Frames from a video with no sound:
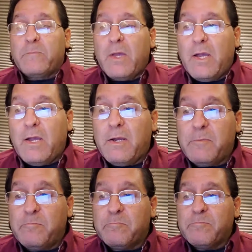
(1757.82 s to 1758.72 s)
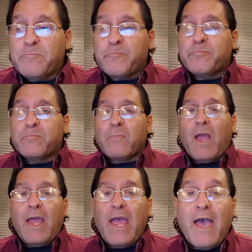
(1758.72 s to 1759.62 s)

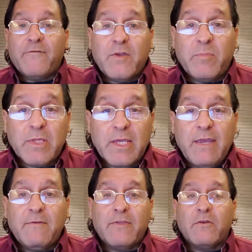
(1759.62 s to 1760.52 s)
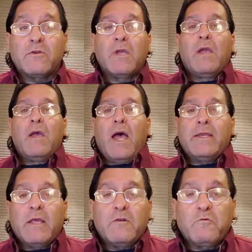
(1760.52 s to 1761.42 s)
I have to believe that there's
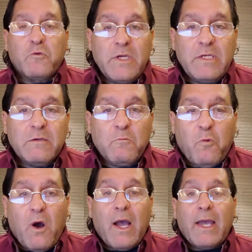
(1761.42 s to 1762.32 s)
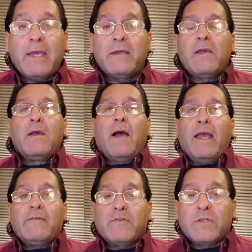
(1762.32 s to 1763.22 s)
another reason why I
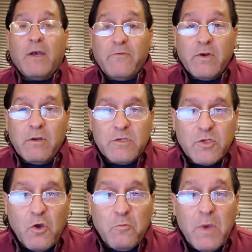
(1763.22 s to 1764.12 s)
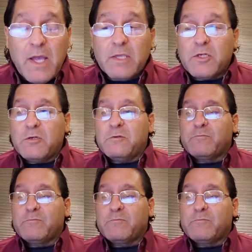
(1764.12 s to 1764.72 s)
have suffered so much.